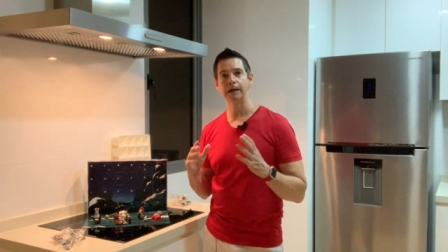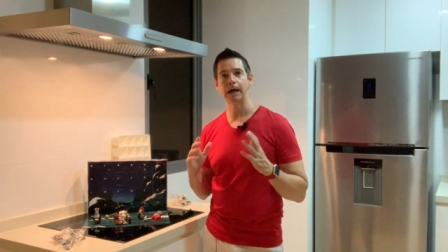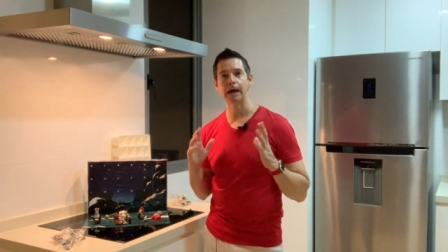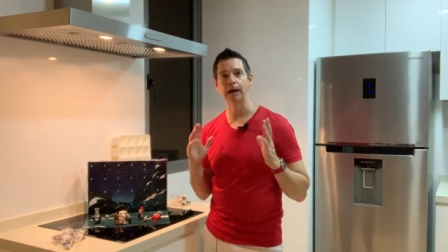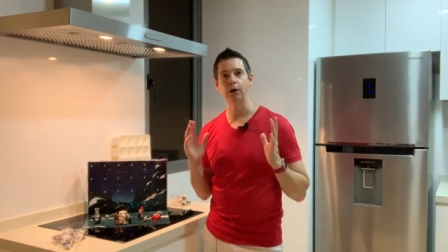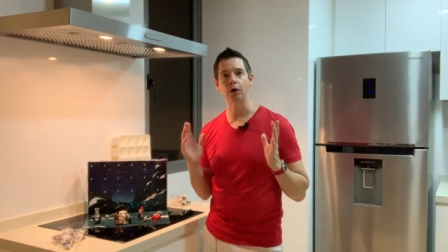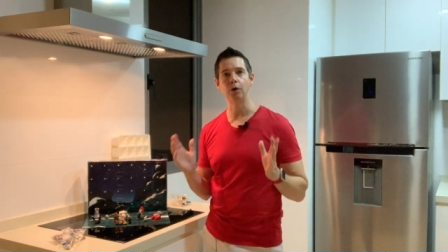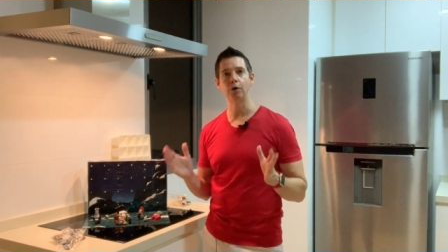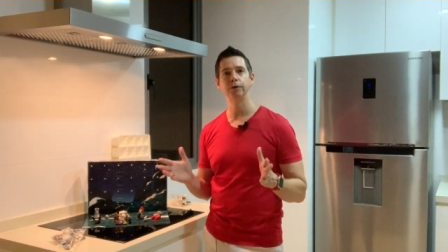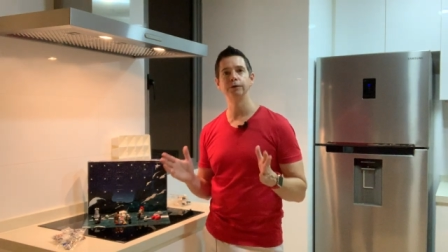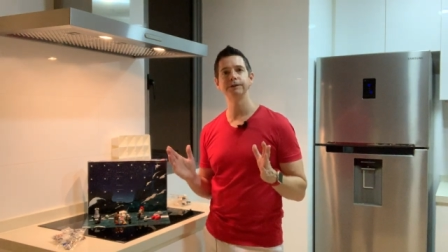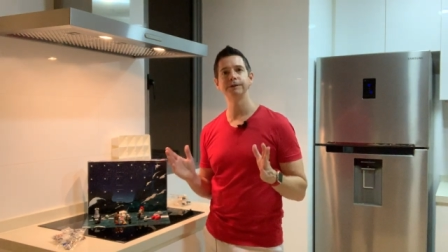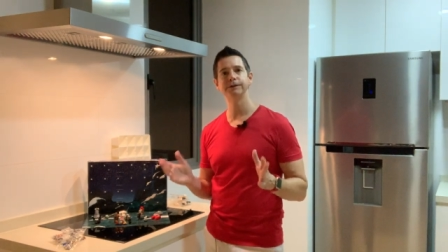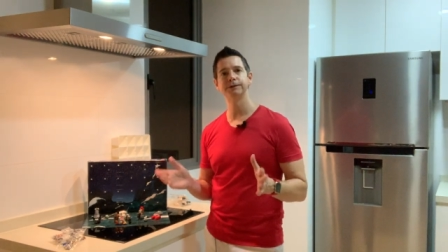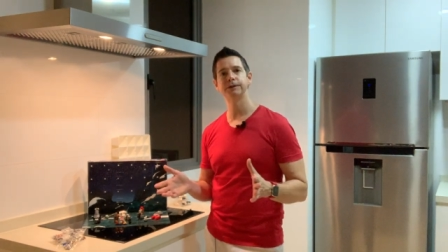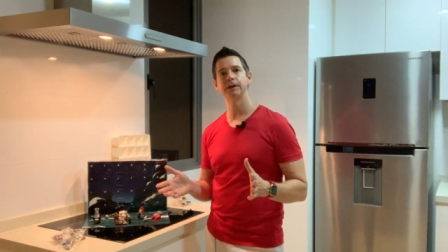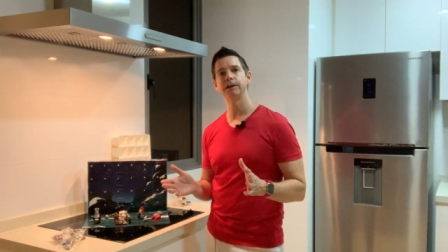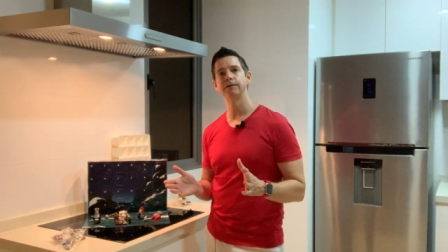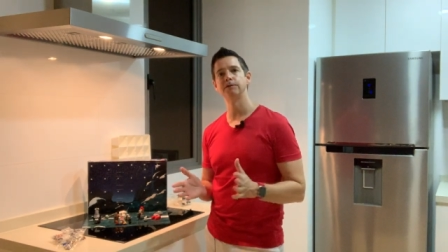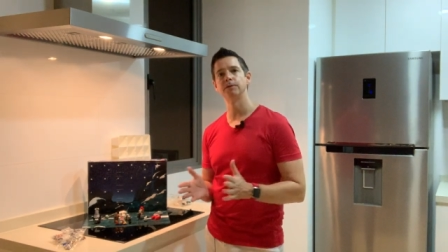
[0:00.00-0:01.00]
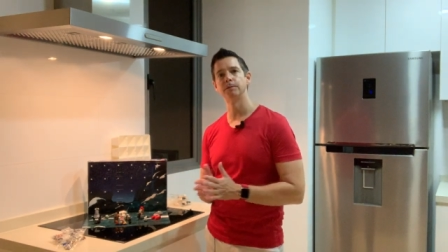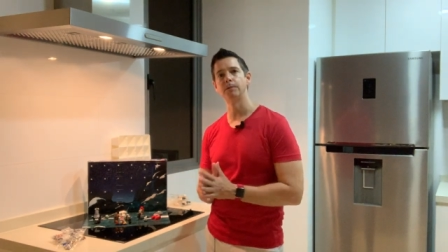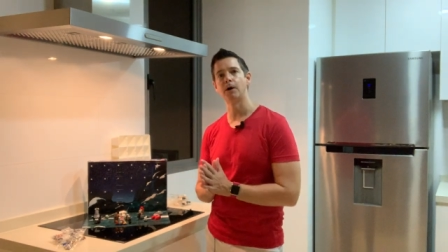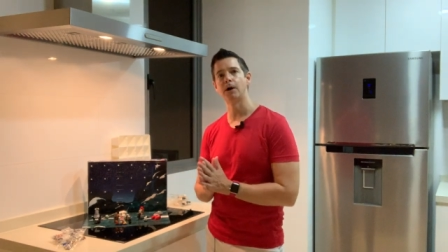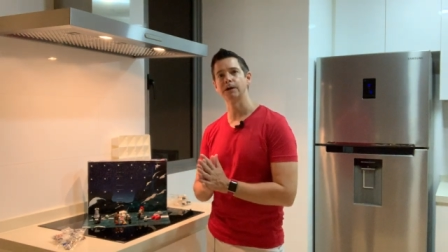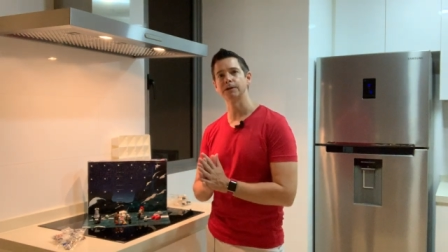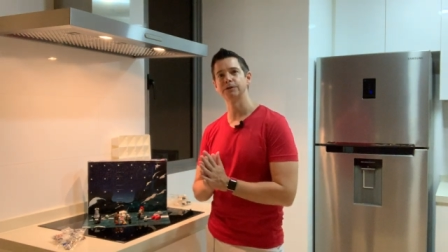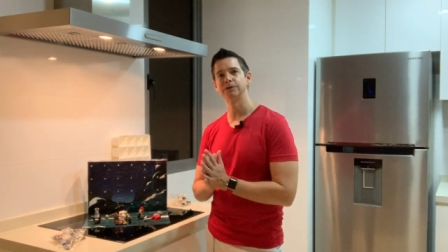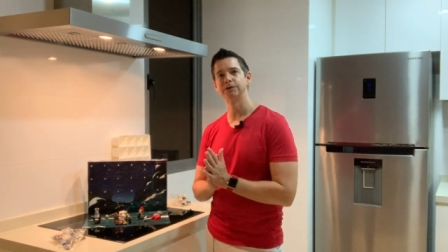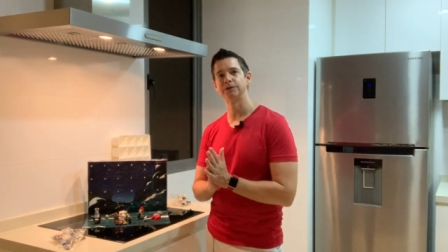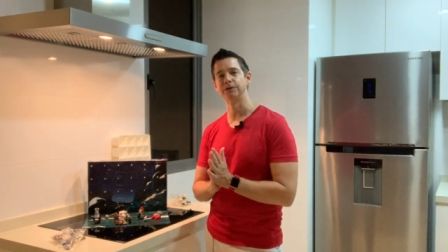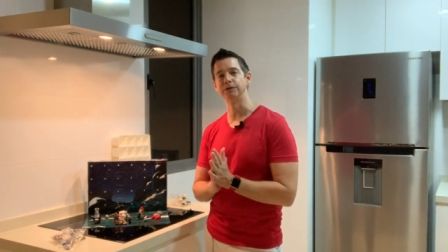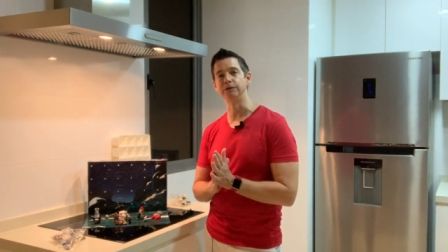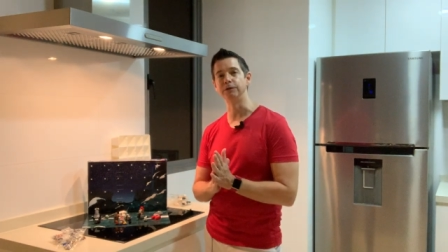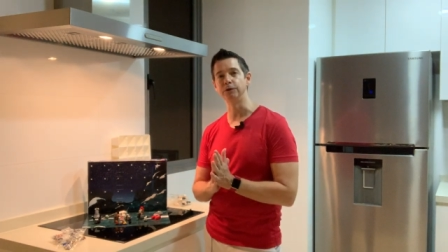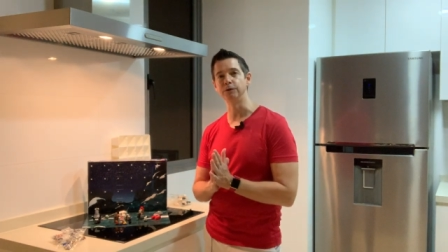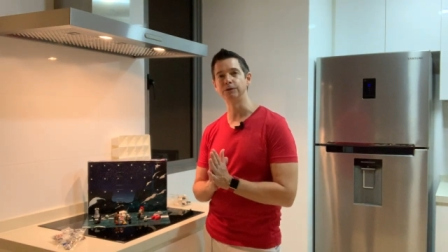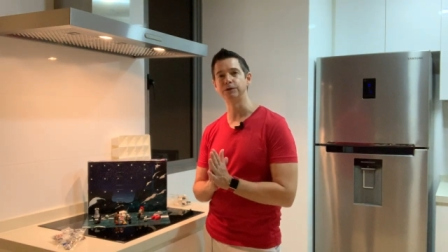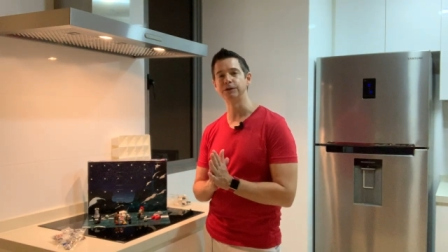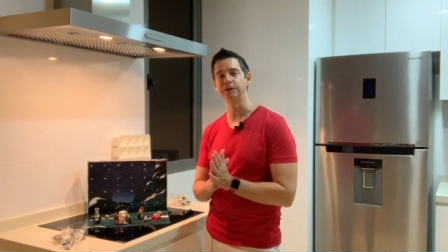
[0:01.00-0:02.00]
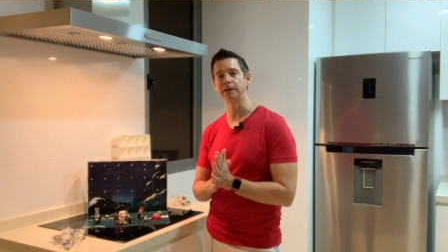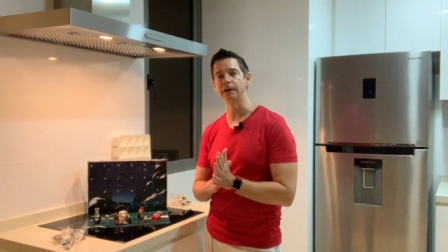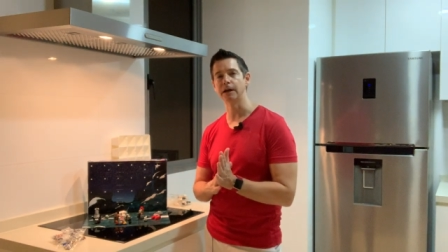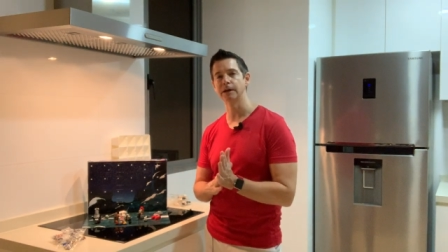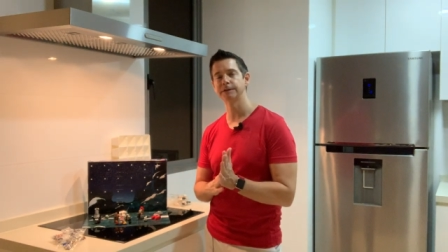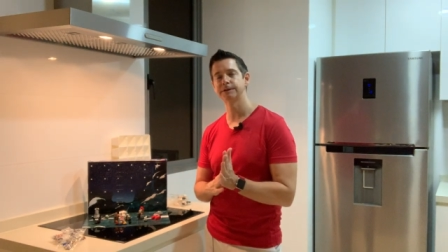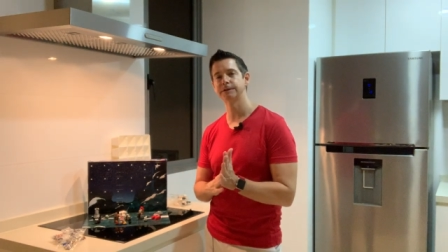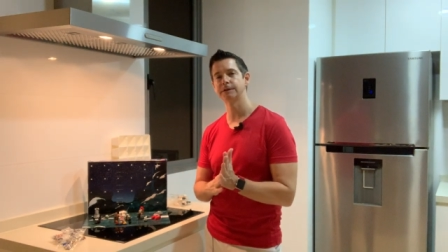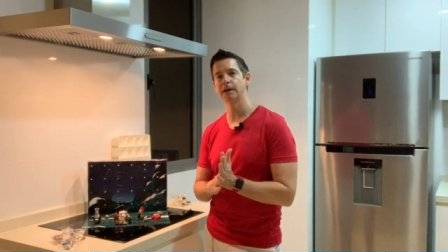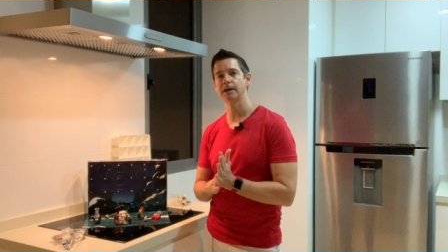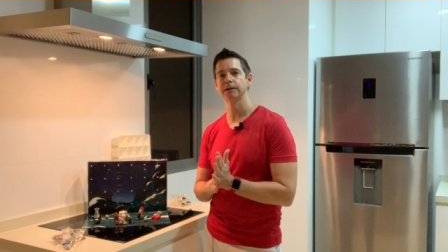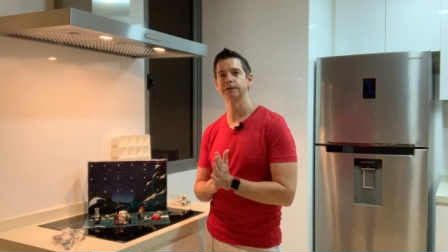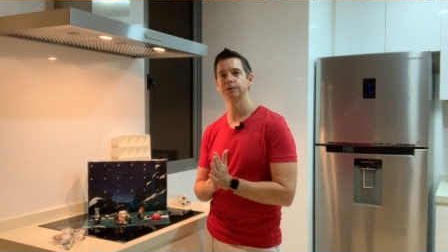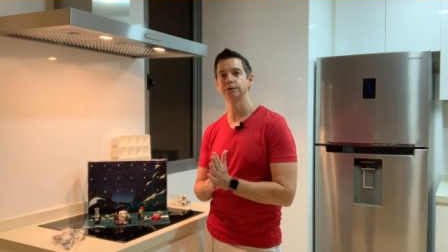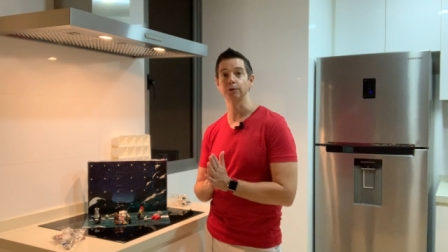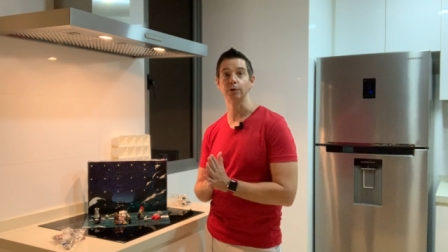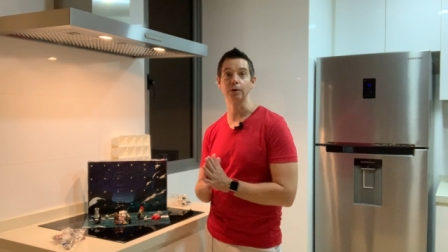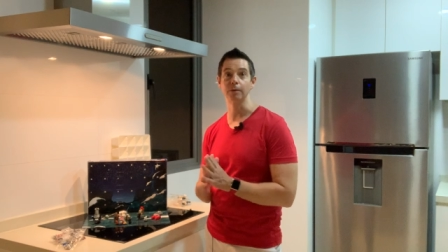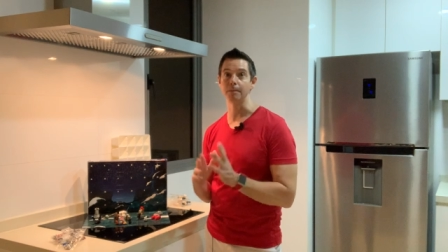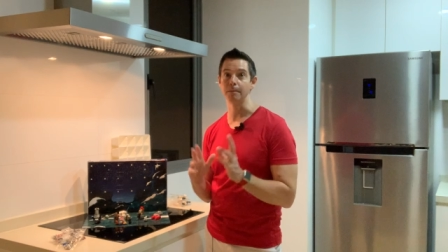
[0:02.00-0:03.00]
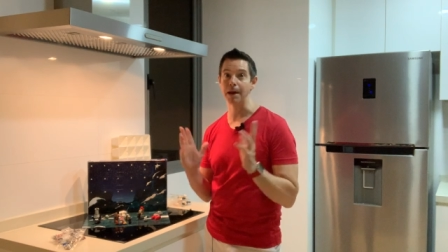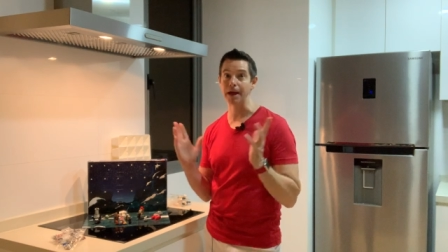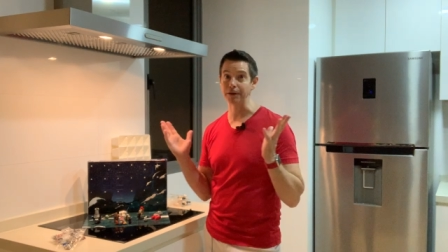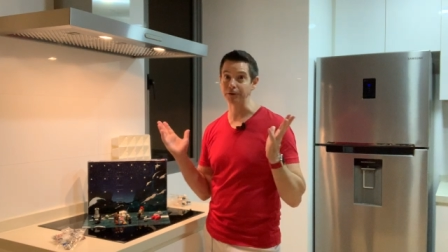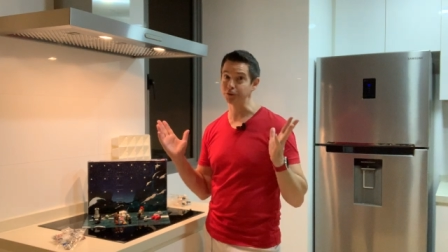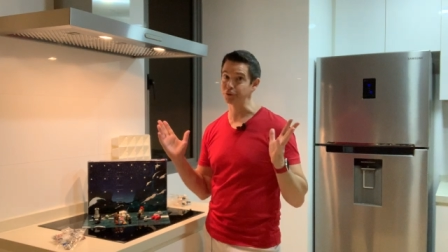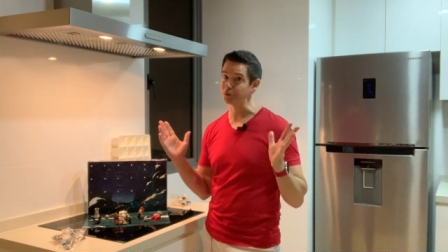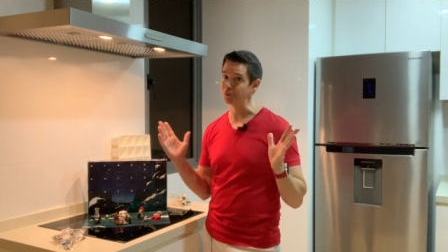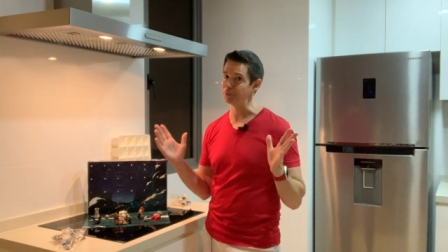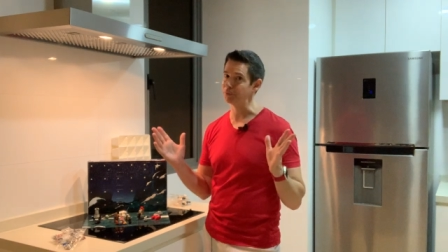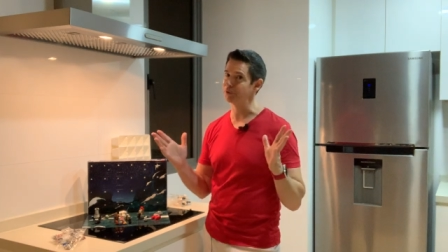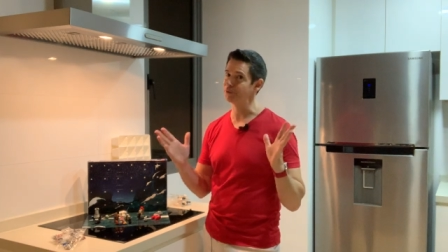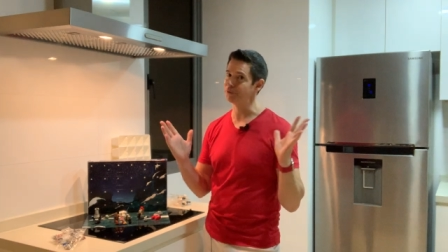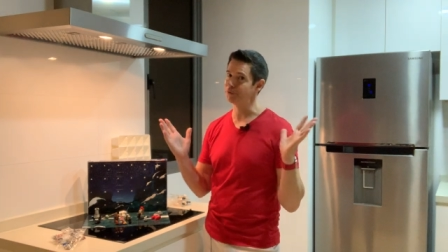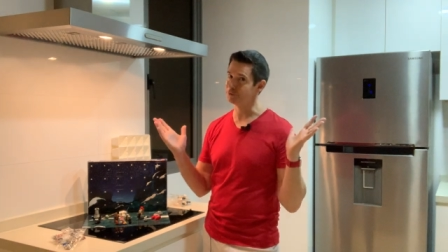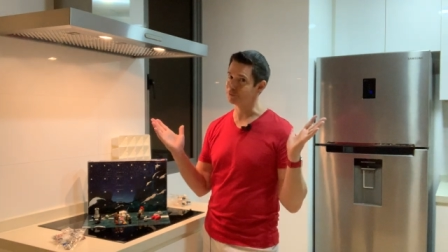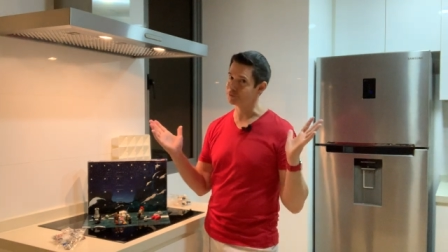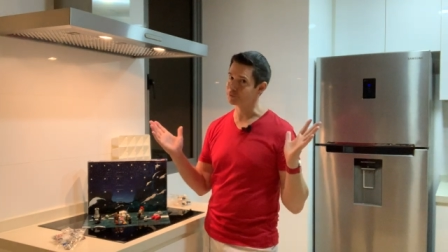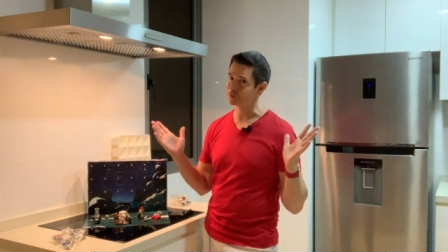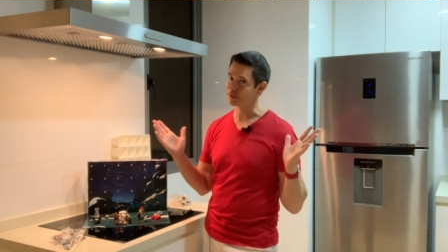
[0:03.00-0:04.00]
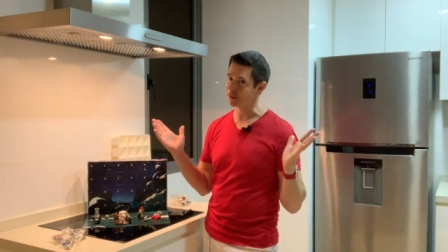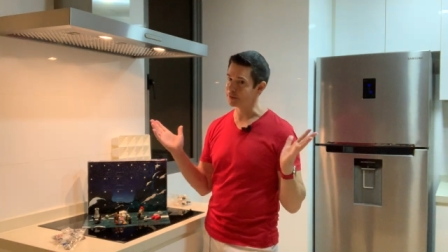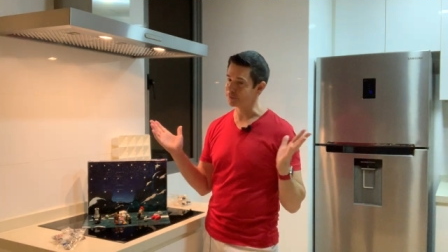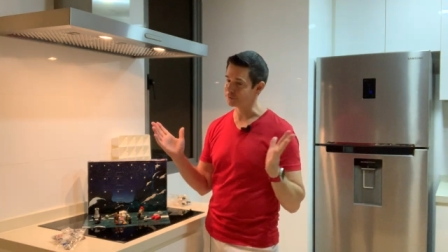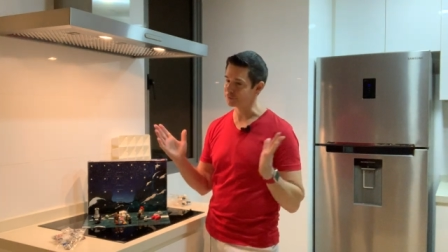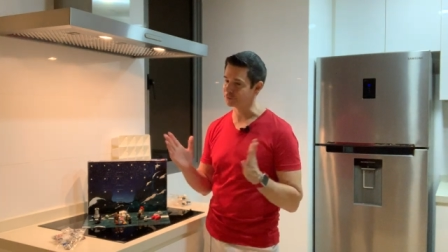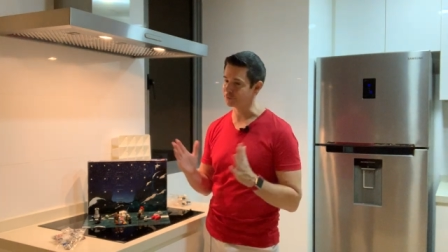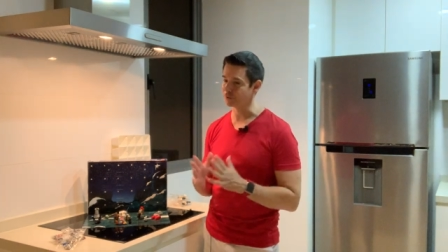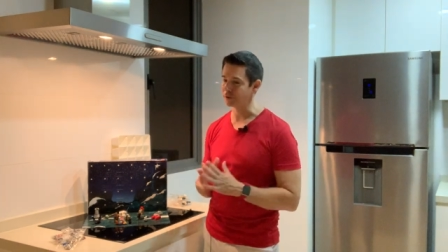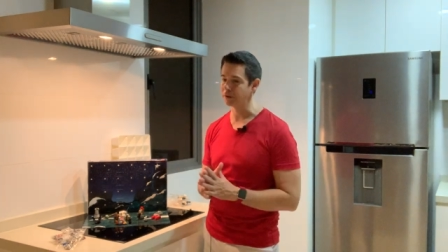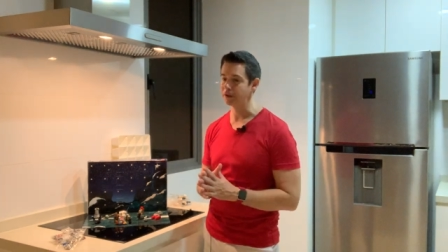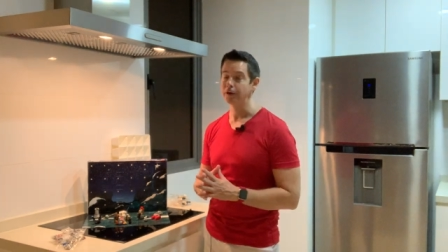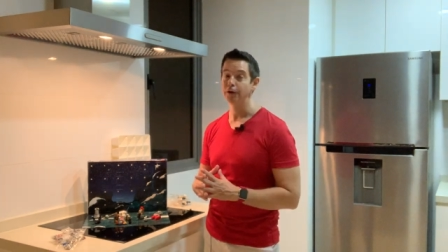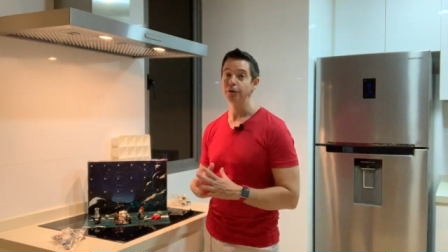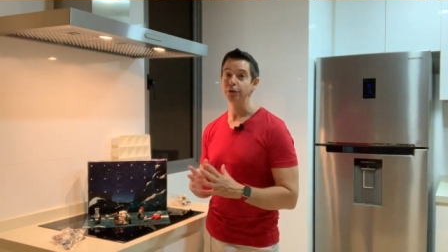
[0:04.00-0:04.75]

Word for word: I only save the boxes of UCS sets or Master Builder sets or